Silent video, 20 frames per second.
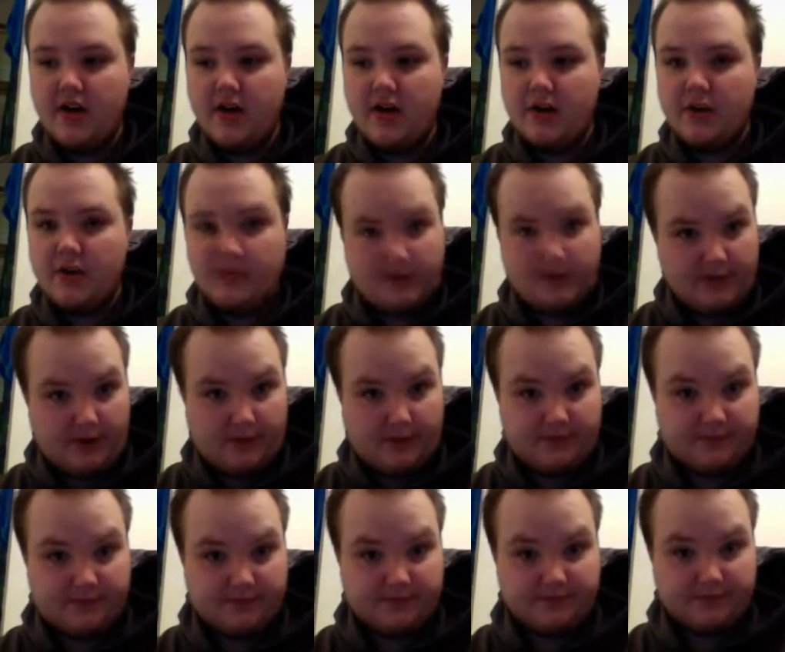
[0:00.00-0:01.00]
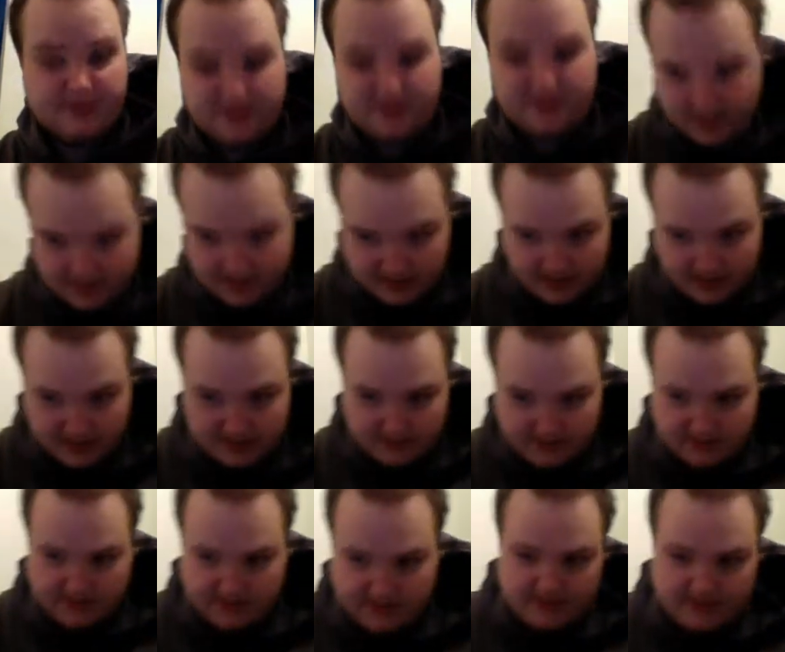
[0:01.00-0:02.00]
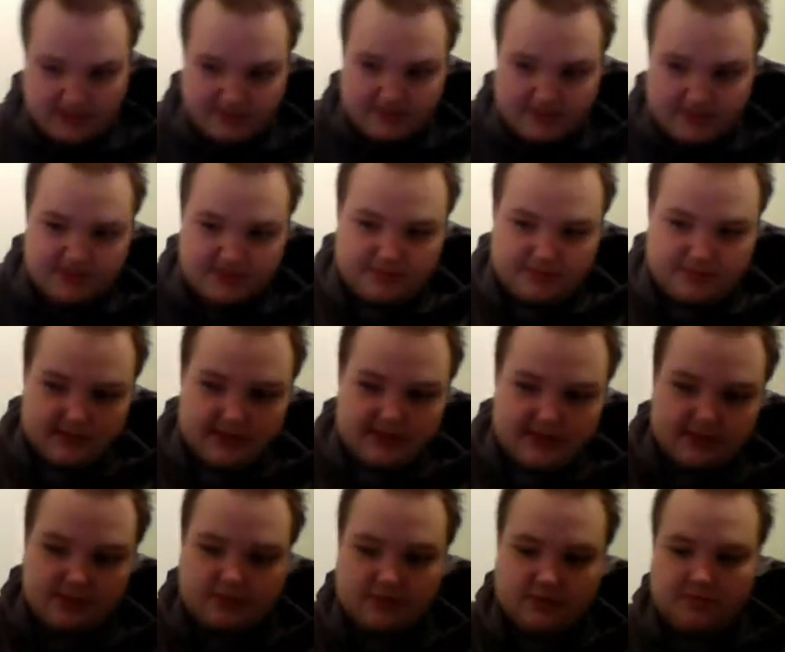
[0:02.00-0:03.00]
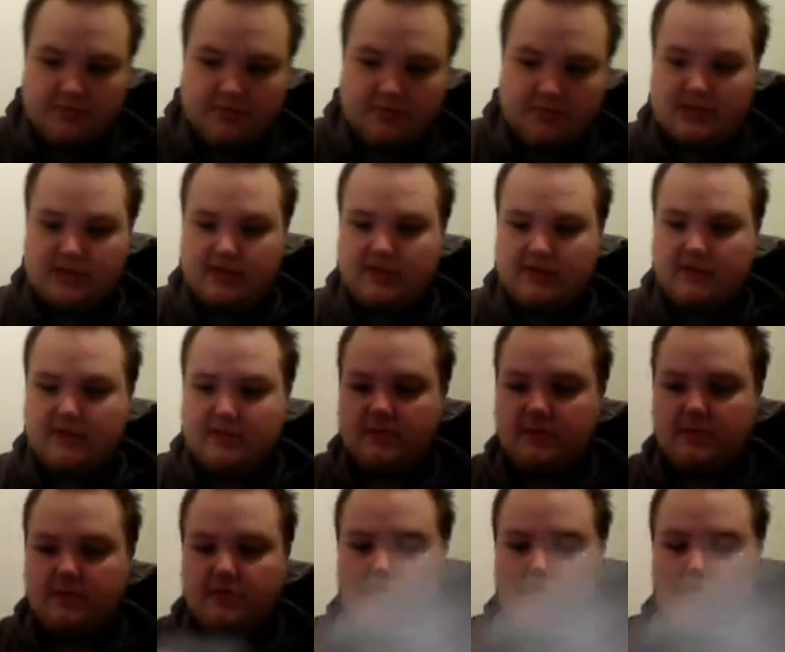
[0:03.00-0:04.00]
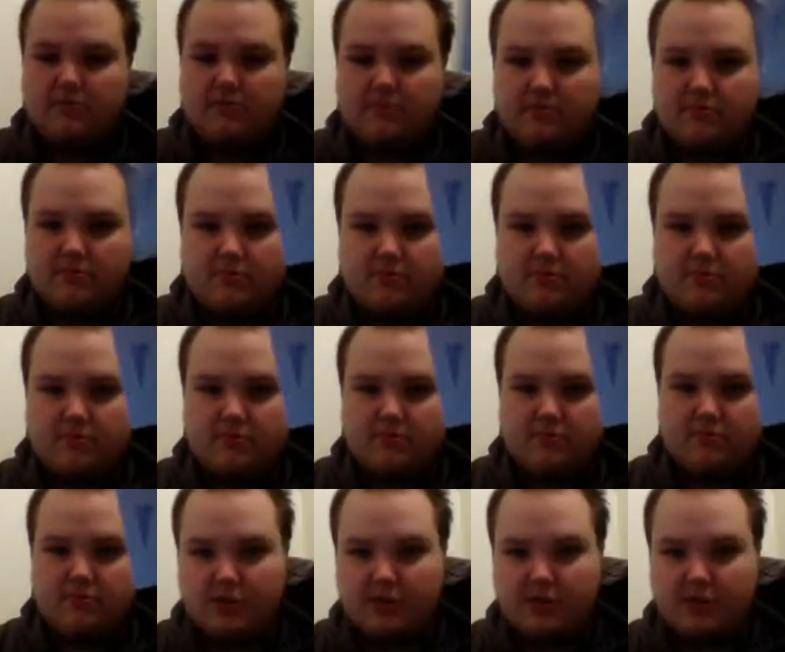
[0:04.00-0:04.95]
So, the first thing I do is I get all my supplies, which would be your